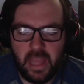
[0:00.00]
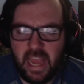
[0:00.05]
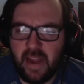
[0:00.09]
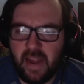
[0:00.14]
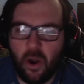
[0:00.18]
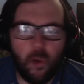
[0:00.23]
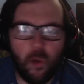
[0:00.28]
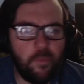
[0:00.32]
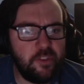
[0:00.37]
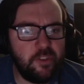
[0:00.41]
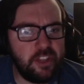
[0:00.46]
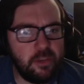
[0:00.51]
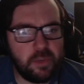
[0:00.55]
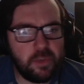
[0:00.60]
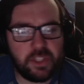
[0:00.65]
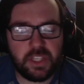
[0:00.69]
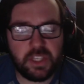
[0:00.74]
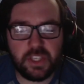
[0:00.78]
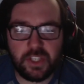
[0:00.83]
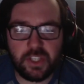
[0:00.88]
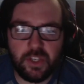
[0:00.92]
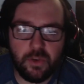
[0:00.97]
And hopefully
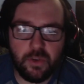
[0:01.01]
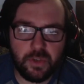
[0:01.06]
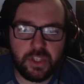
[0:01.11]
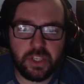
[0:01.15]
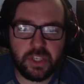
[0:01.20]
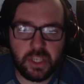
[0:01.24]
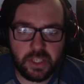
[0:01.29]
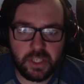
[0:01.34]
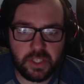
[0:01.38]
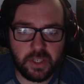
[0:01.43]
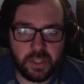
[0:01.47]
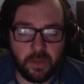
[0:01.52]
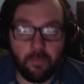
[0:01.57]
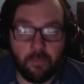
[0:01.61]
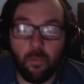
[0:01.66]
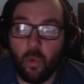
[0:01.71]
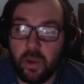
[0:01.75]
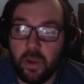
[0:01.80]
with this new system,